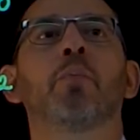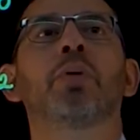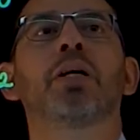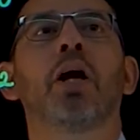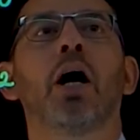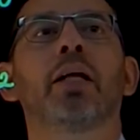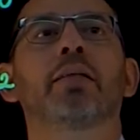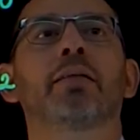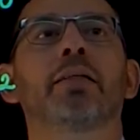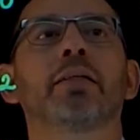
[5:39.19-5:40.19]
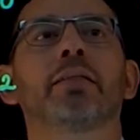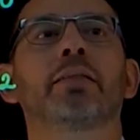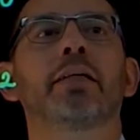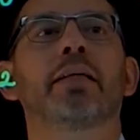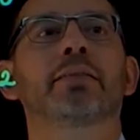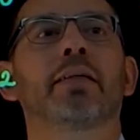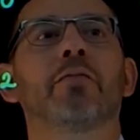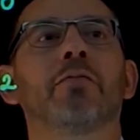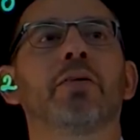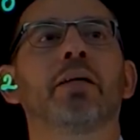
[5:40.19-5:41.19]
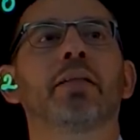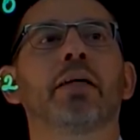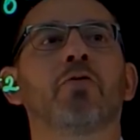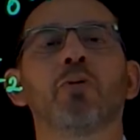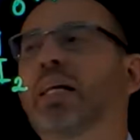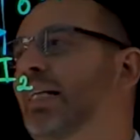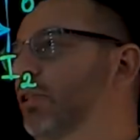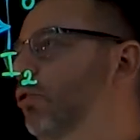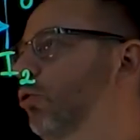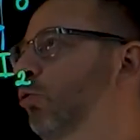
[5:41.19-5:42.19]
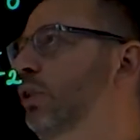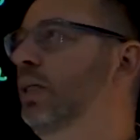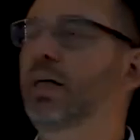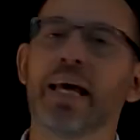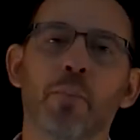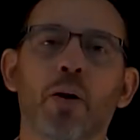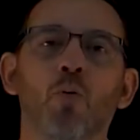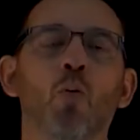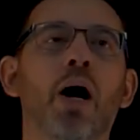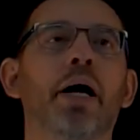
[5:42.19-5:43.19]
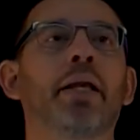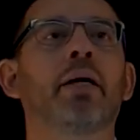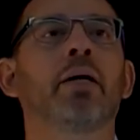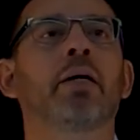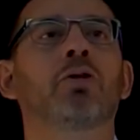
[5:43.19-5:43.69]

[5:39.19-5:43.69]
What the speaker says: B naught is the external field really due to the gamma 1,